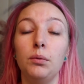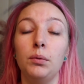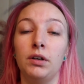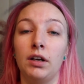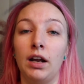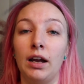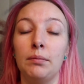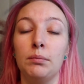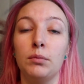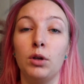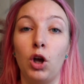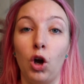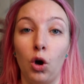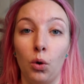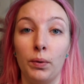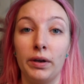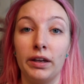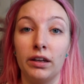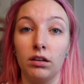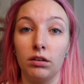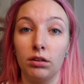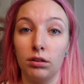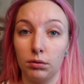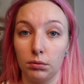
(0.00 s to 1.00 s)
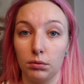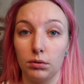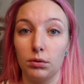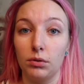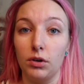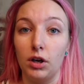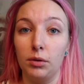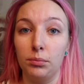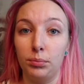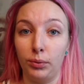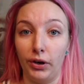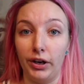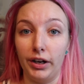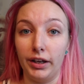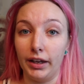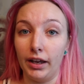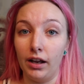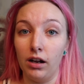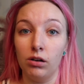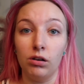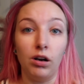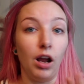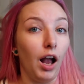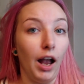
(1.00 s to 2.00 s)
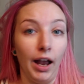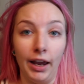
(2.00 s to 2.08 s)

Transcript: when I'm going through a breakout,